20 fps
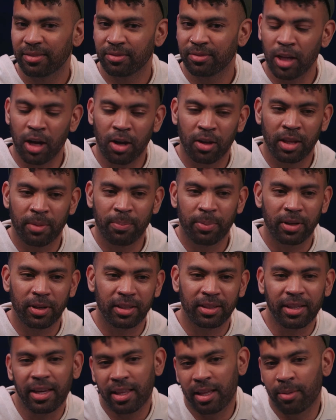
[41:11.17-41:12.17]
No, they put
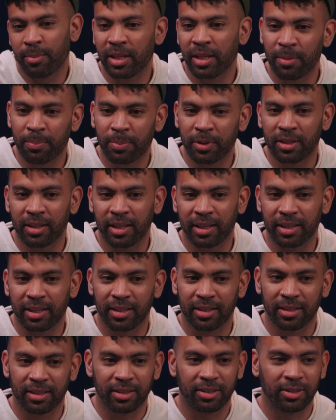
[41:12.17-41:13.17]
it, they put it like in
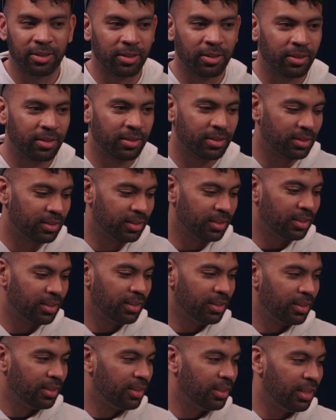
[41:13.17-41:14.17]
a little
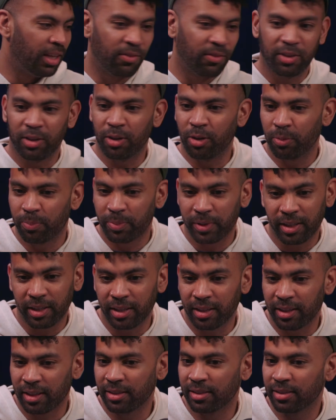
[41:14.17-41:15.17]
envelope,
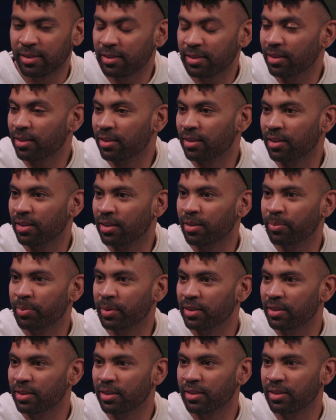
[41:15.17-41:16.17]
and they just sew it up
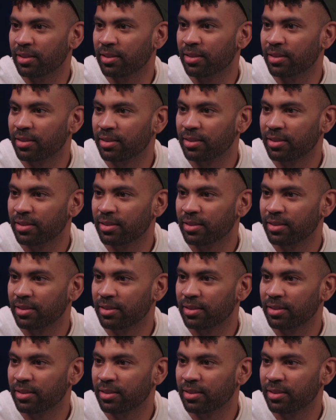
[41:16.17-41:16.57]
until...